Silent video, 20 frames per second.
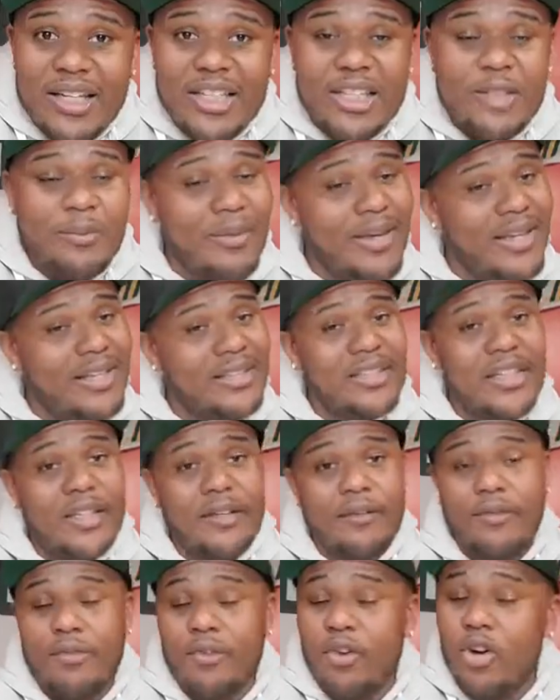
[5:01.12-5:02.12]
This man
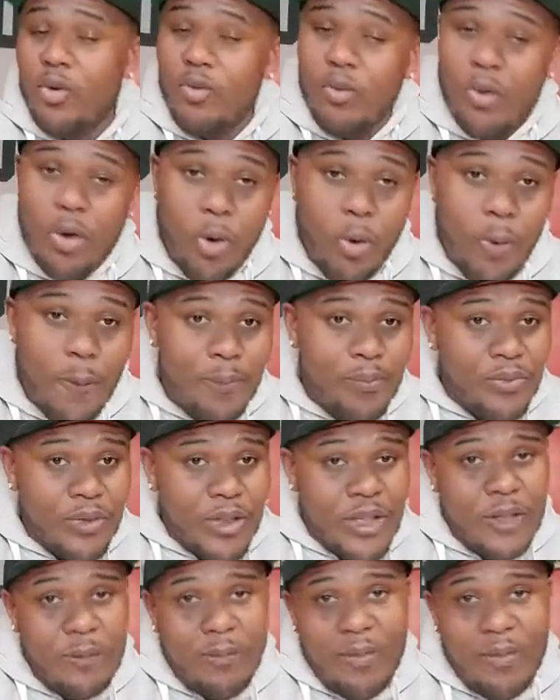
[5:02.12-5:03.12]
sitting front row.
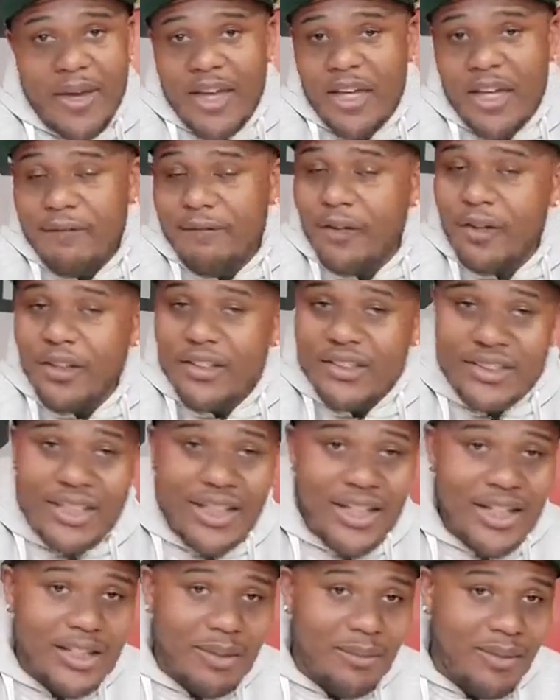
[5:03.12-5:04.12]
He's paying for his
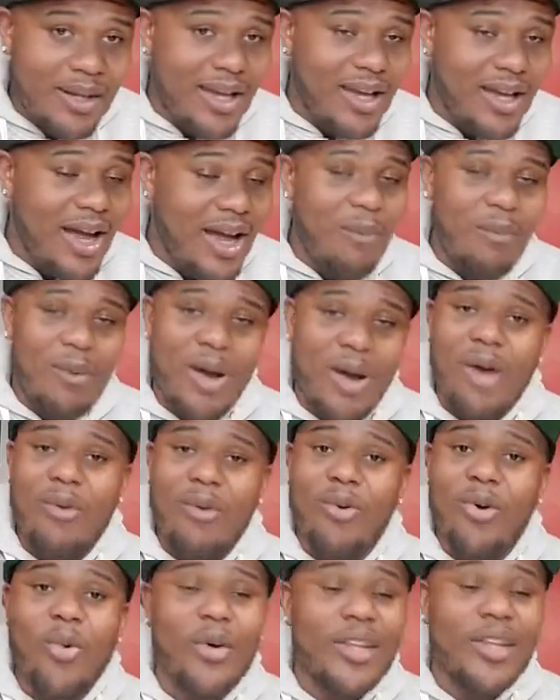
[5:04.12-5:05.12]
tickets. I'm like, I
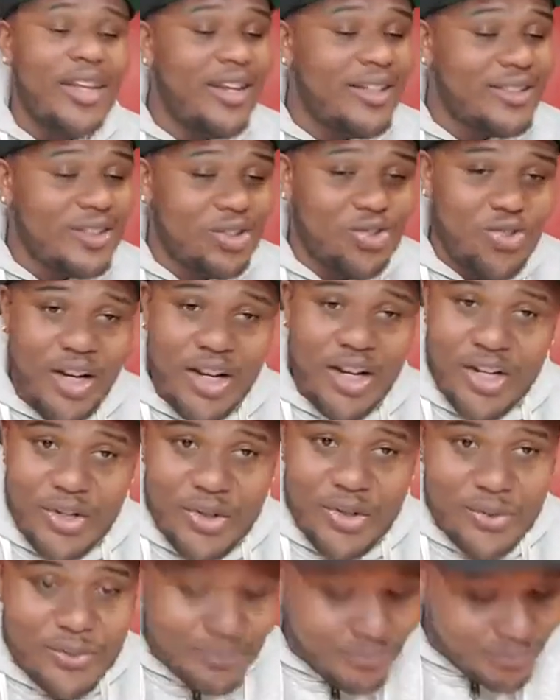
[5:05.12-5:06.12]
don't know what the Knicks are trying to
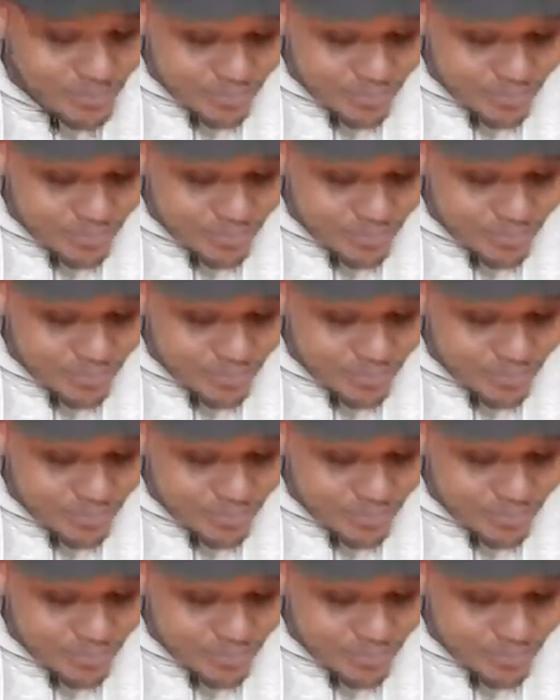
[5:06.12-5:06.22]
do.